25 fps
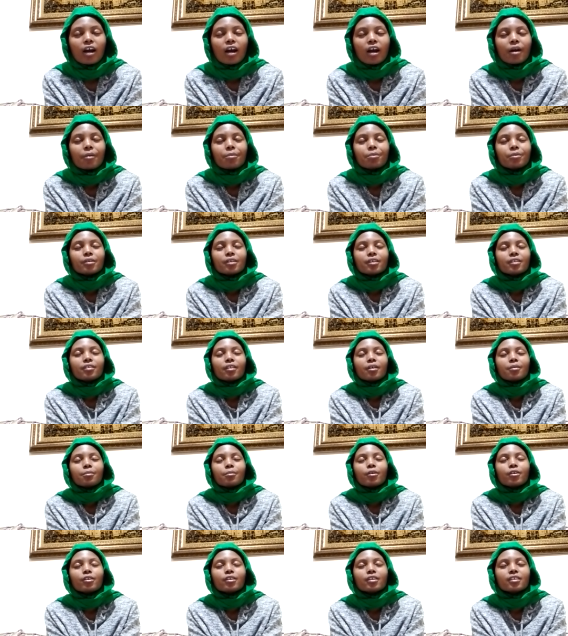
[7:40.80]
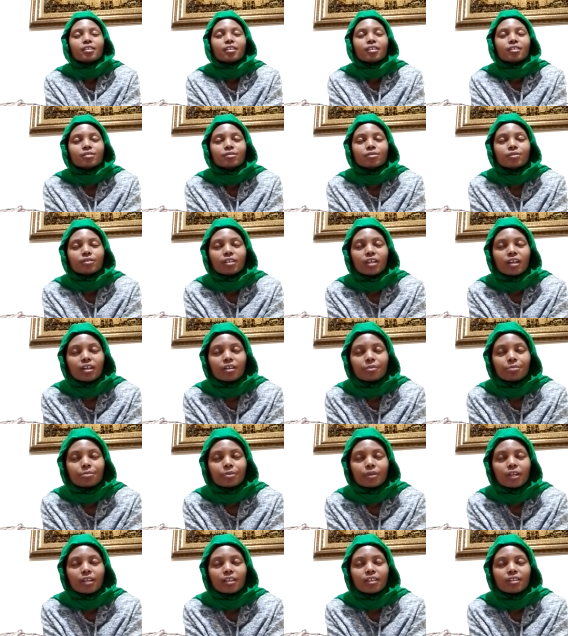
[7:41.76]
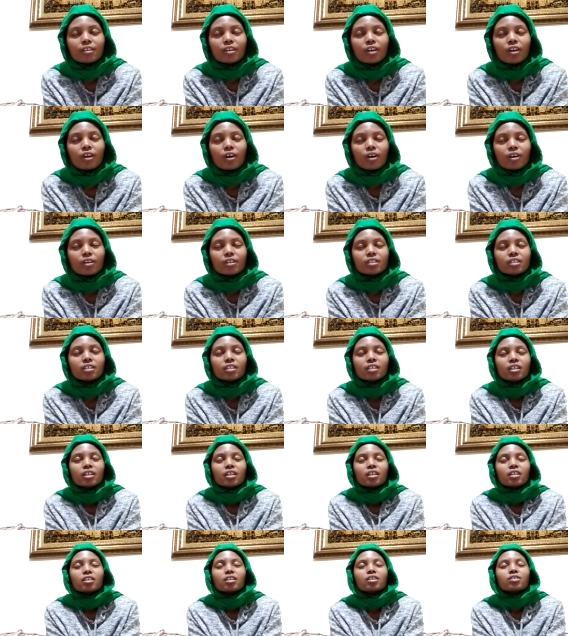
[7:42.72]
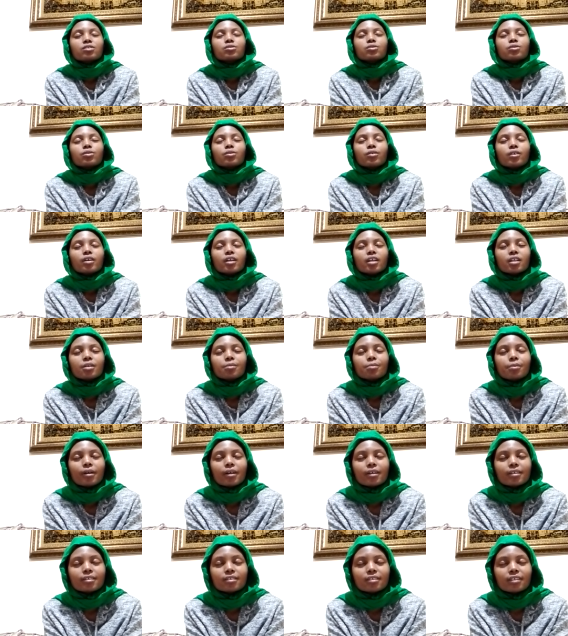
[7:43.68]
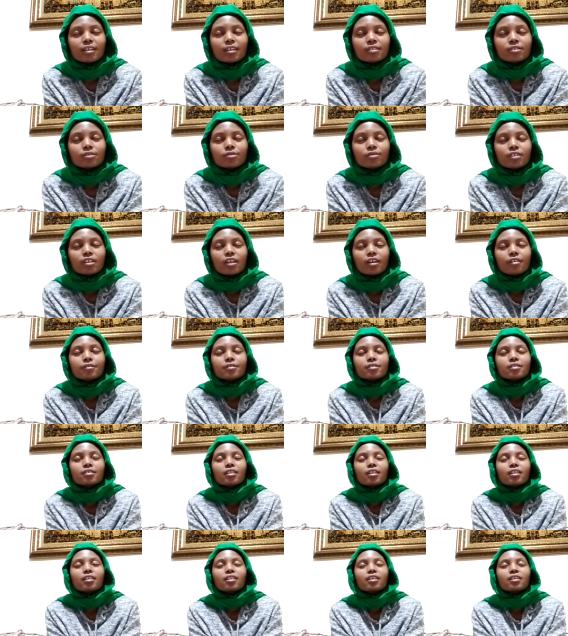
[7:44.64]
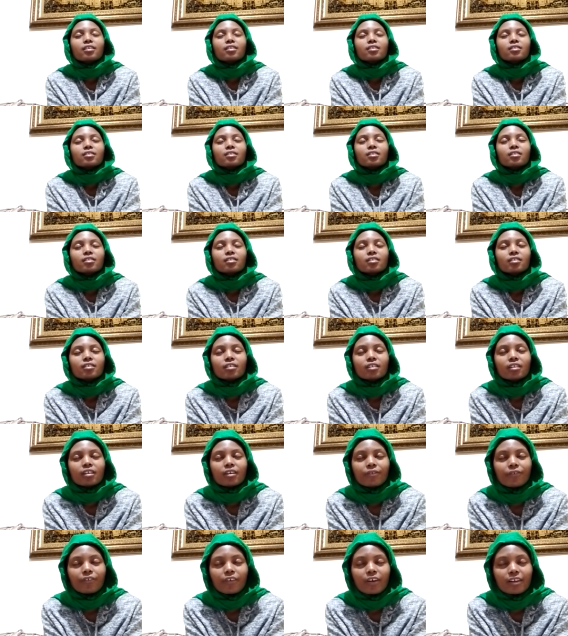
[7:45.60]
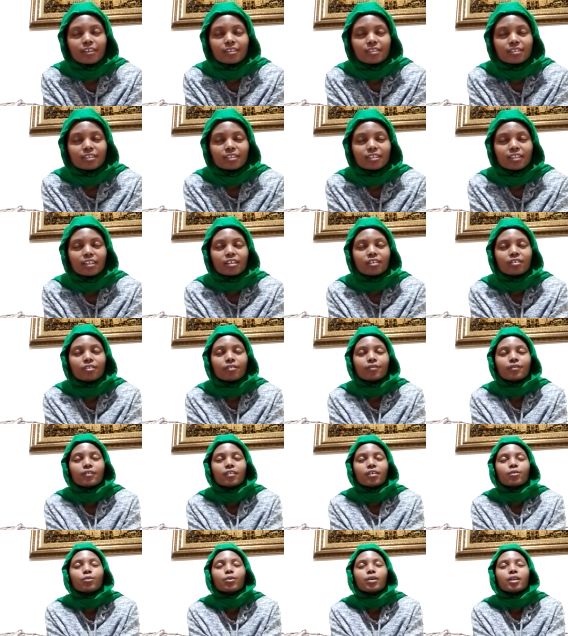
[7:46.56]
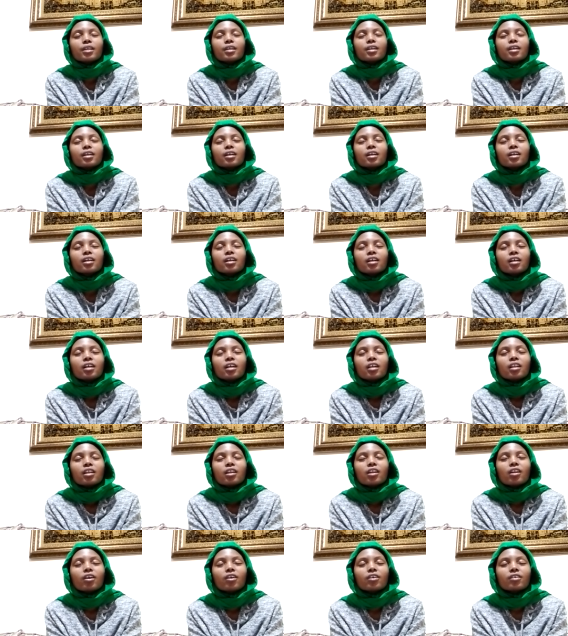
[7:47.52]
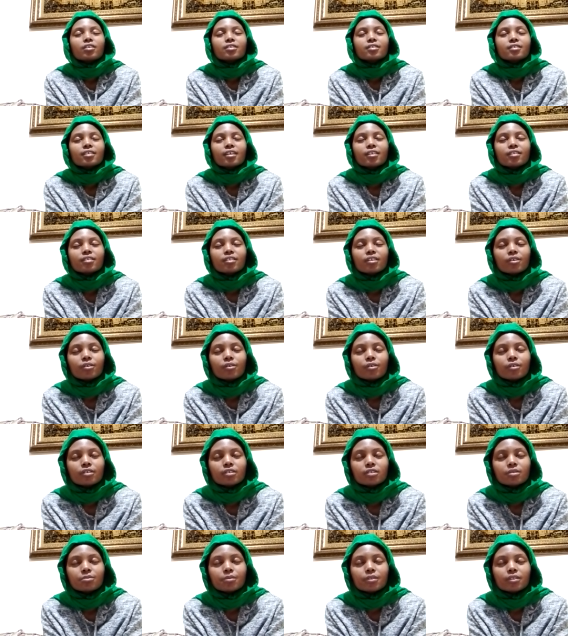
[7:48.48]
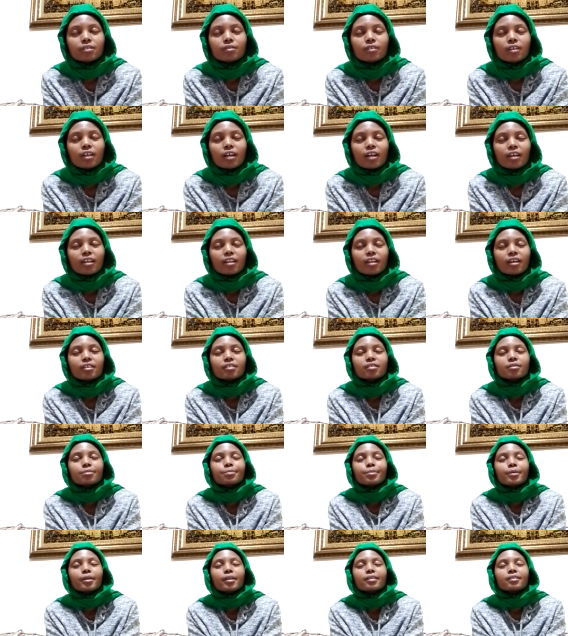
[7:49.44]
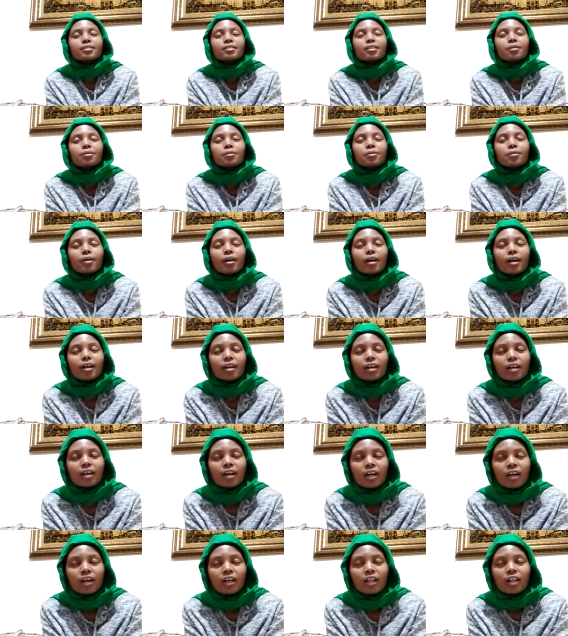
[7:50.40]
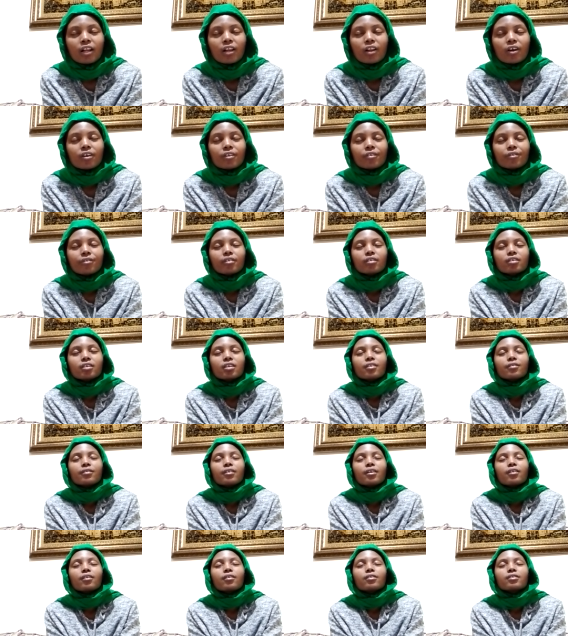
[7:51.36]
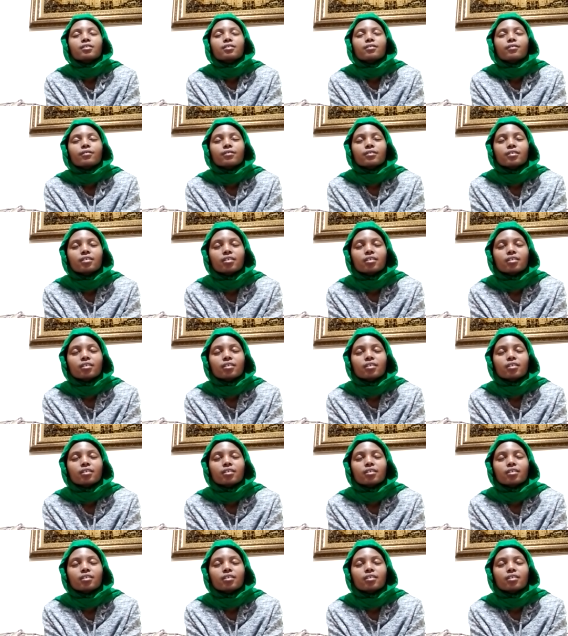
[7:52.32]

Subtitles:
up in the morning, that we are praying, Lord, that you help us as we have started the first day of the week. Lord, send the Holy Spirit to guide us. Praise our work. Lord, forgive our